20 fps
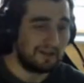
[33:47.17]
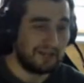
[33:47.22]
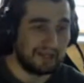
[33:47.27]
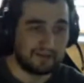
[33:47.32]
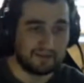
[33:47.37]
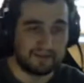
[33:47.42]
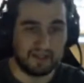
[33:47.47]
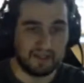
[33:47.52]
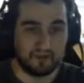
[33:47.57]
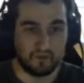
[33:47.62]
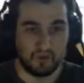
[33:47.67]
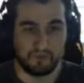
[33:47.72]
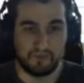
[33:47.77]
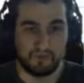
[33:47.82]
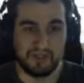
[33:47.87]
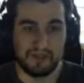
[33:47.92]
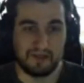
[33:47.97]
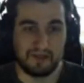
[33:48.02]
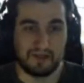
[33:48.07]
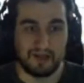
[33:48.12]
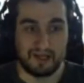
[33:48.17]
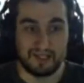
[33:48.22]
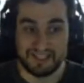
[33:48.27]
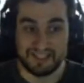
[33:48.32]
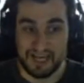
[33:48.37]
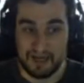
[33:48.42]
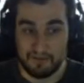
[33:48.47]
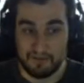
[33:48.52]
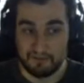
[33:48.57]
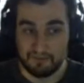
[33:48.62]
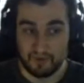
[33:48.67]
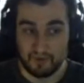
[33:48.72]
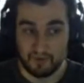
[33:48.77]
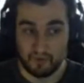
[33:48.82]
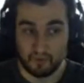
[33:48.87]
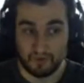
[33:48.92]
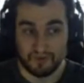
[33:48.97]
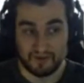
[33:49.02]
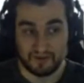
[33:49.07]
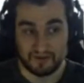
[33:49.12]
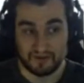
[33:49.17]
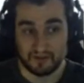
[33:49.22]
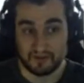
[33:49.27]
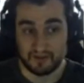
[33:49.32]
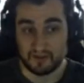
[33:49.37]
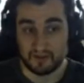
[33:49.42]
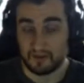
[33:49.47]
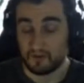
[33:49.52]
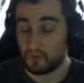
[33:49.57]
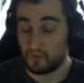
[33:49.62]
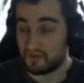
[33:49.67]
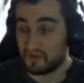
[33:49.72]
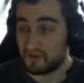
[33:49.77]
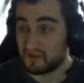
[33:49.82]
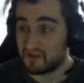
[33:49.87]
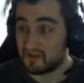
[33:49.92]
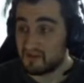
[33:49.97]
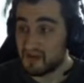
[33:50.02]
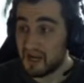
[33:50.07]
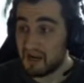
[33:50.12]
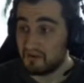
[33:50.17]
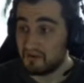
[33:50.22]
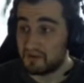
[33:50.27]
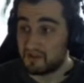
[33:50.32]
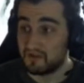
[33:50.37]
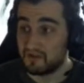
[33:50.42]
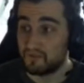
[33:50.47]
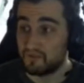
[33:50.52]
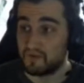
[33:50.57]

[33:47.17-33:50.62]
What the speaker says: Like there will be a jump within the narrative,